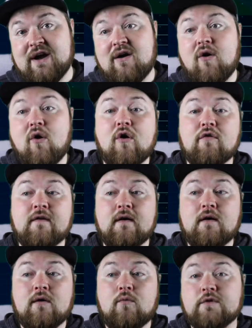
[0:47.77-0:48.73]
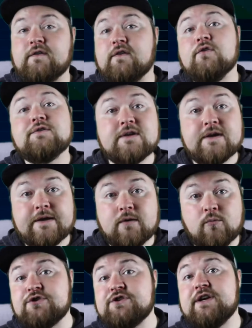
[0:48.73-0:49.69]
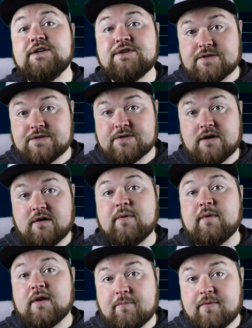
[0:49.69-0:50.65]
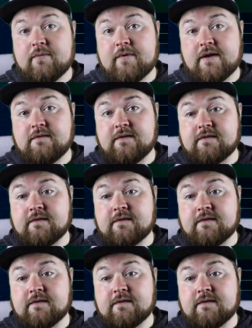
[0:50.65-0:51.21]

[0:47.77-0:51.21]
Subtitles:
of what it looks like and what changes have been implemented.